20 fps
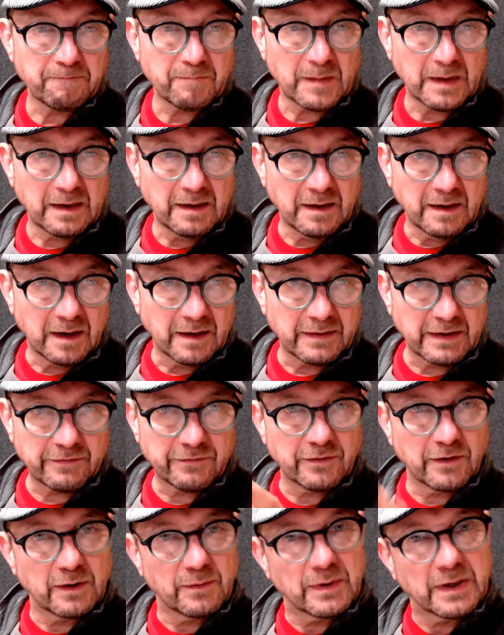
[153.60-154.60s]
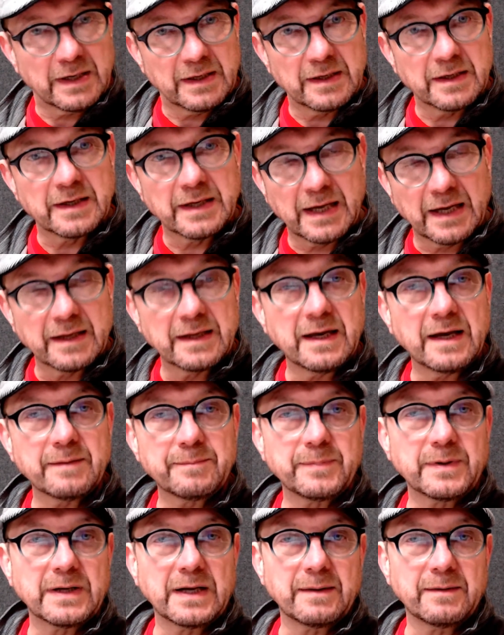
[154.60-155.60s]
That's the only one I didn't get yet,
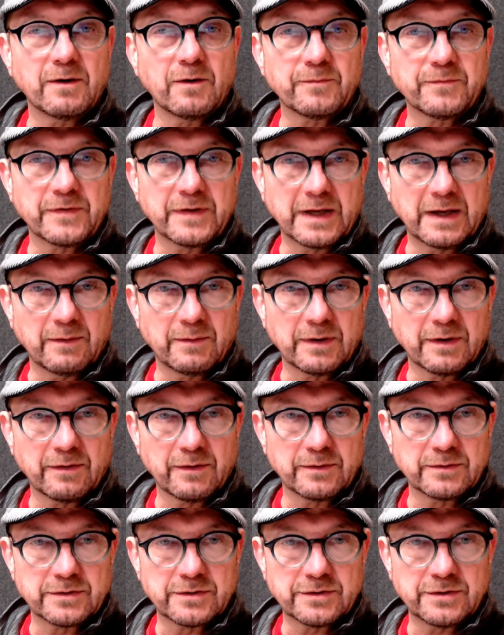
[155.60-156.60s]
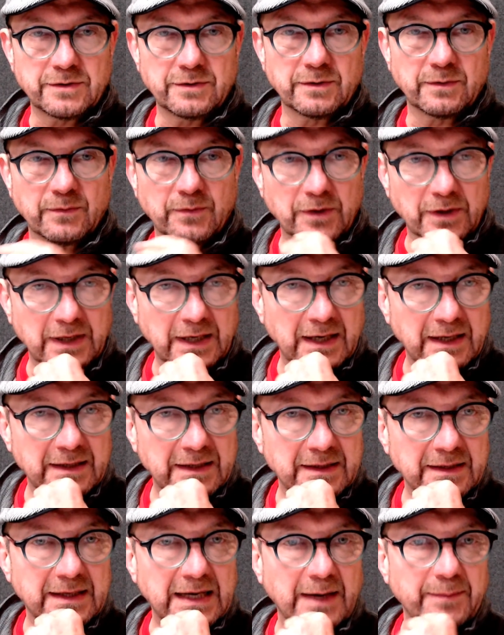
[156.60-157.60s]
but I hopefully get one of those too to work on
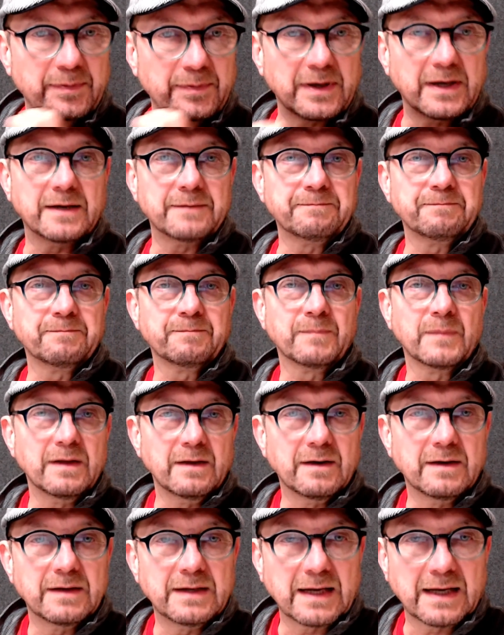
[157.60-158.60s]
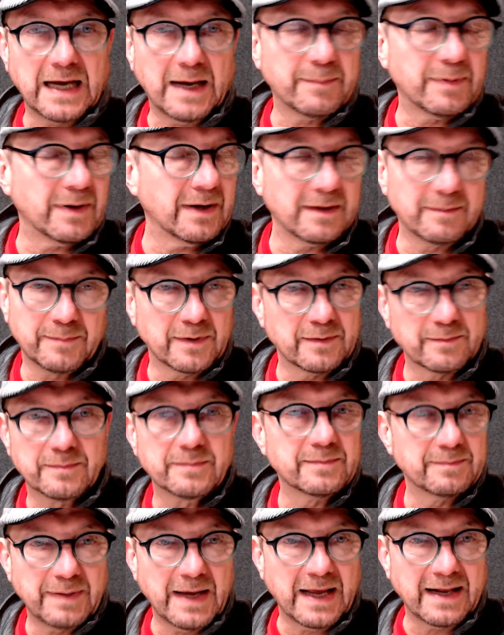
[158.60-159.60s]
and copy on. Not copy on, but
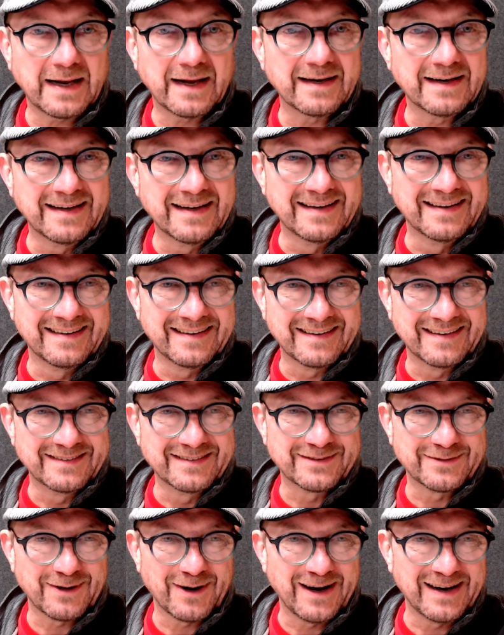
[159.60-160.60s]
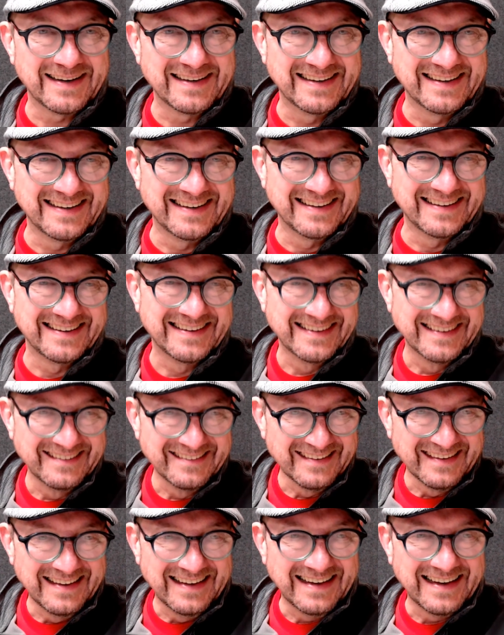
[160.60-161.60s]
paint on and draw on.
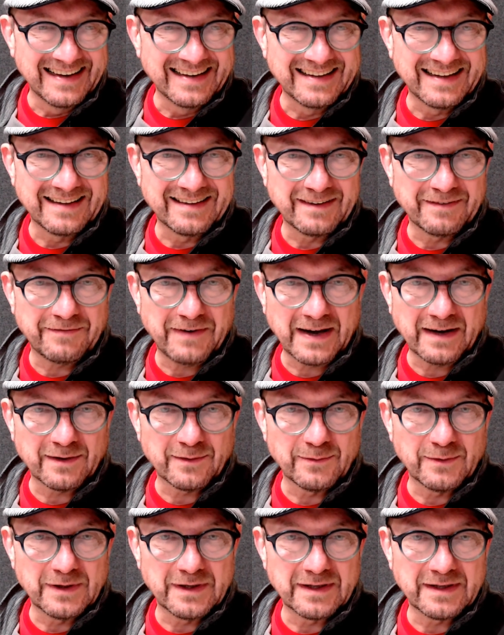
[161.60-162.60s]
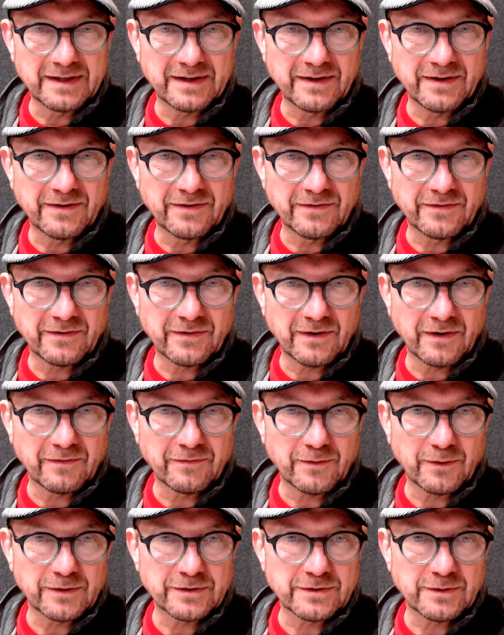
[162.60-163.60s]
And then the final one is, of
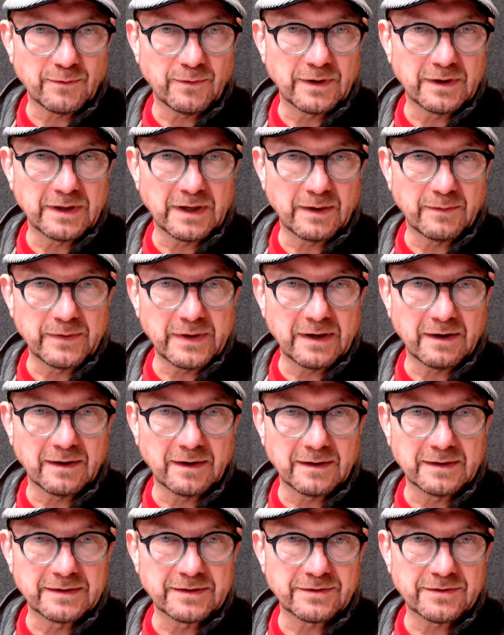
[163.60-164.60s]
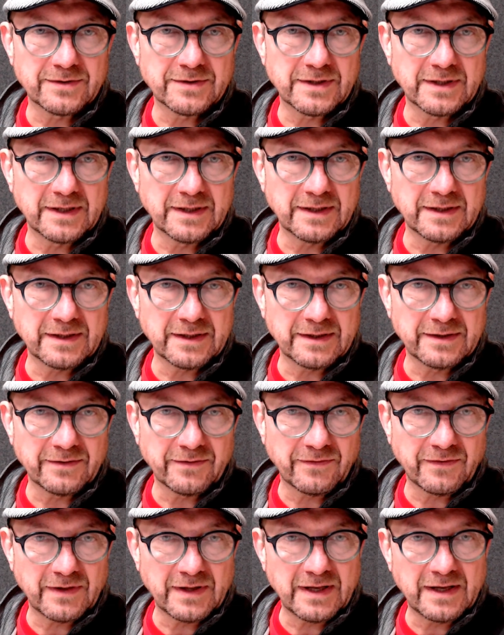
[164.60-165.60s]
course, the one that we are all interested in is
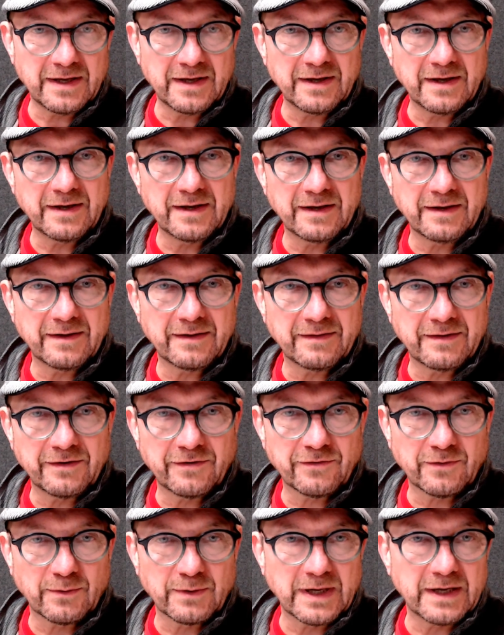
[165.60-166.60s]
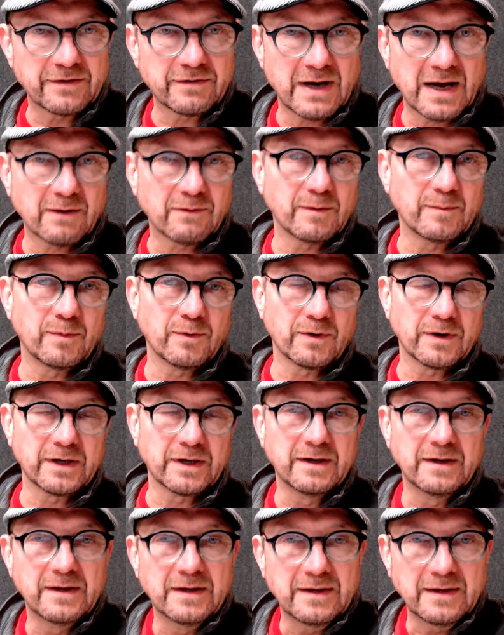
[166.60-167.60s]
the Stonehenge Aqua board,
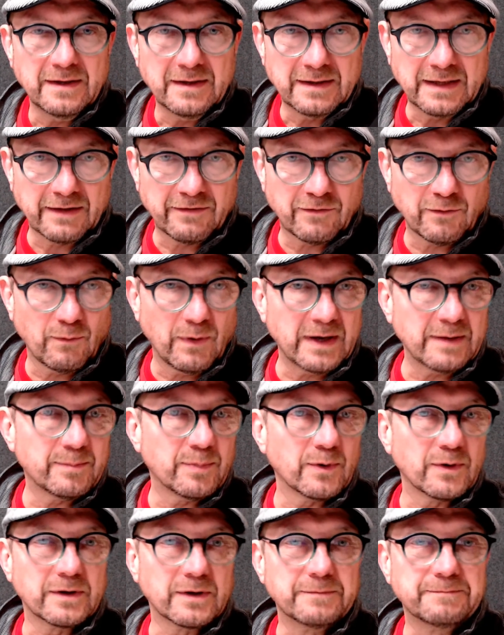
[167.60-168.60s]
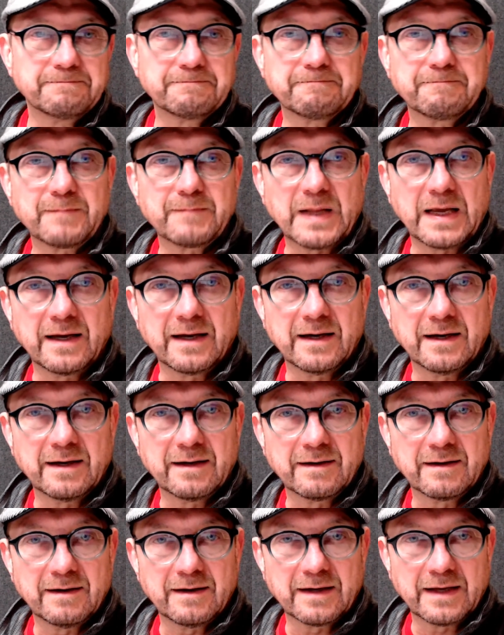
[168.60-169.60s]
and that's the whiteboard. And
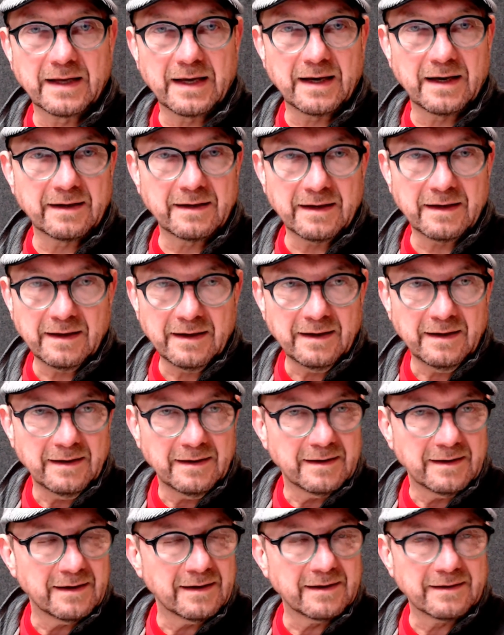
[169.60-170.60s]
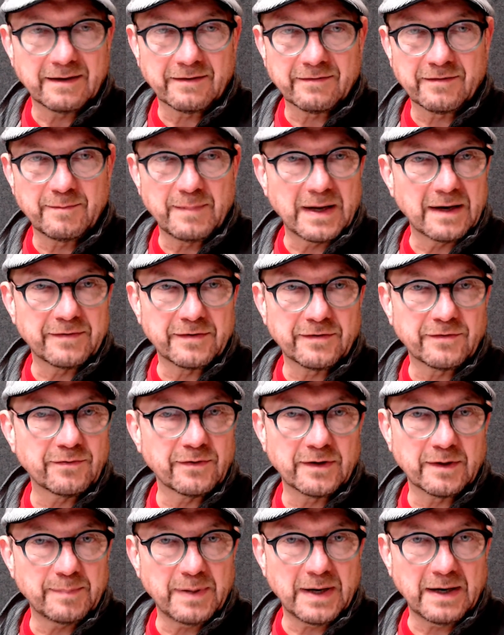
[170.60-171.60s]
again, it doesn't matter if it's
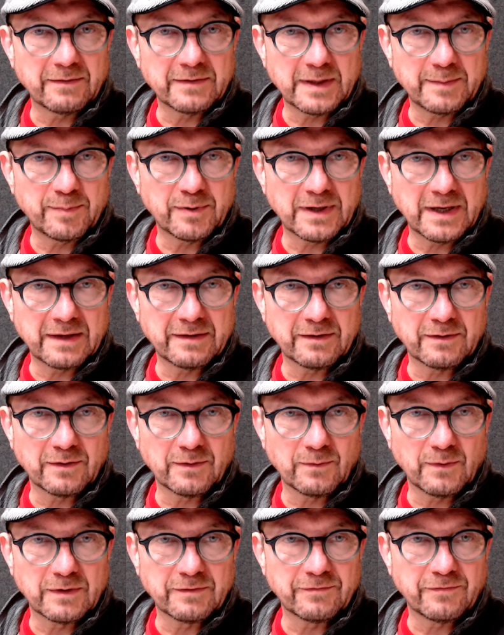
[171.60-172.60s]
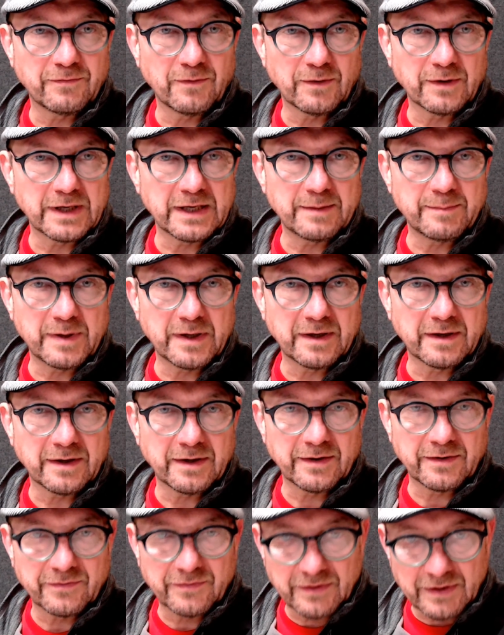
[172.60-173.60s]
300 pound they put on there or 140
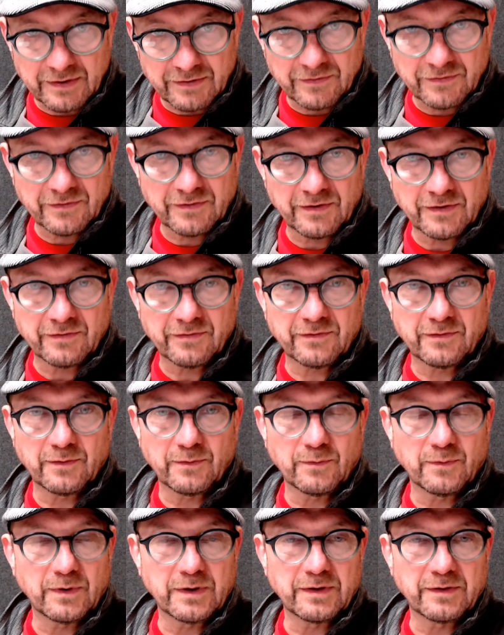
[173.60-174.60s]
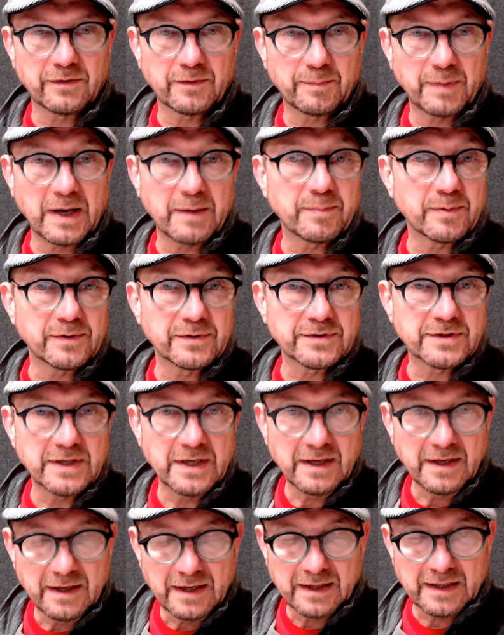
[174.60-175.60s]
because it's just one of their papers,
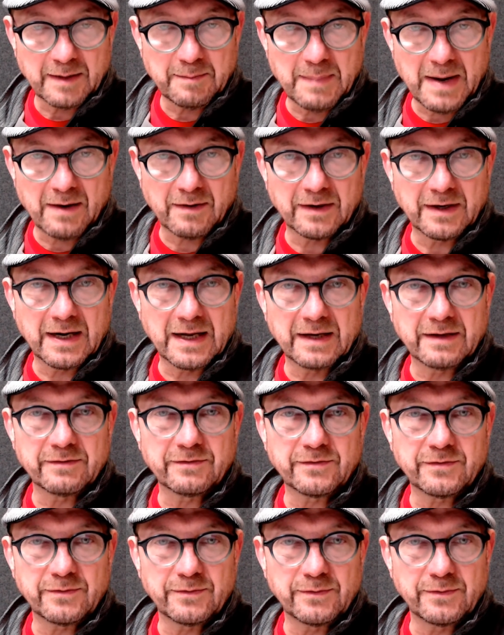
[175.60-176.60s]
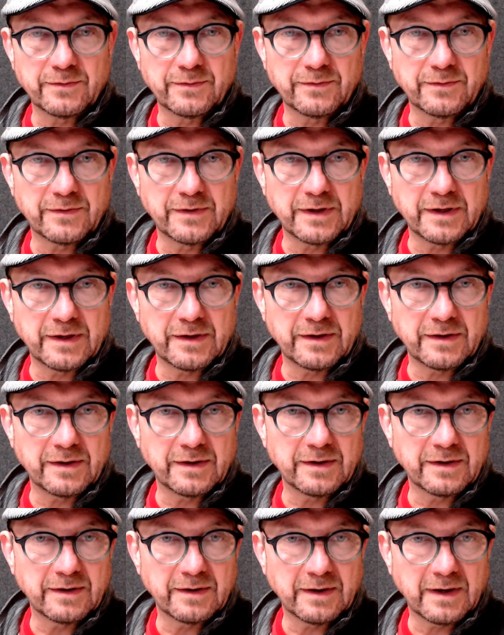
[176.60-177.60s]
and they mount it onto
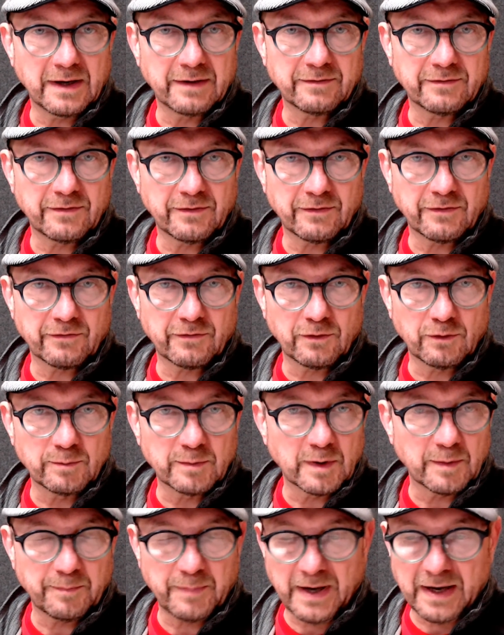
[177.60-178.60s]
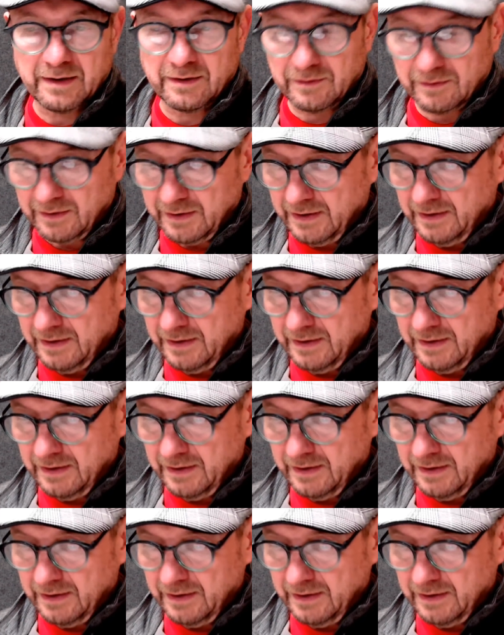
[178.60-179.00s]
this aluminum panel.